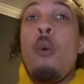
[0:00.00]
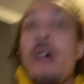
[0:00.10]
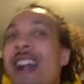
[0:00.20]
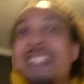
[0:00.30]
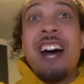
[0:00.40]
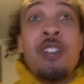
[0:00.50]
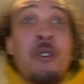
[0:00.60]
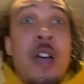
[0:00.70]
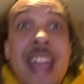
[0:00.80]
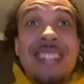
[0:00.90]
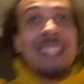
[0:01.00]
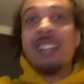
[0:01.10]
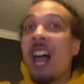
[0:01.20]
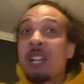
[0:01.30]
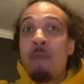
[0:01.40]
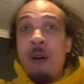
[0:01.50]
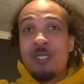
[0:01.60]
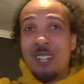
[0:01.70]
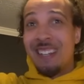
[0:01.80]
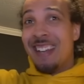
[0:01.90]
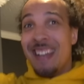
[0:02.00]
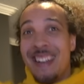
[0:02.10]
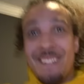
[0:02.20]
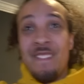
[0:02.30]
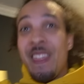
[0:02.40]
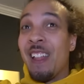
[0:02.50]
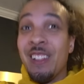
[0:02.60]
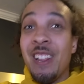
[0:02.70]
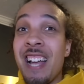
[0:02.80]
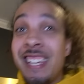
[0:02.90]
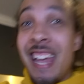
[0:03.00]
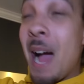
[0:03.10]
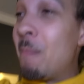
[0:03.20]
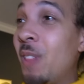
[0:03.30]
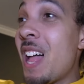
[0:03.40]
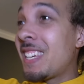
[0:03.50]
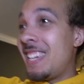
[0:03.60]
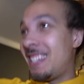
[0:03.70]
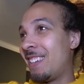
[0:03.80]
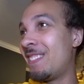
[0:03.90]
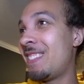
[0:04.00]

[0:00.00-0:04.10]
What'd I tell you? That's it's the dude, luck potion. That could be the luck. Lucky, I'm lucky, It could dude.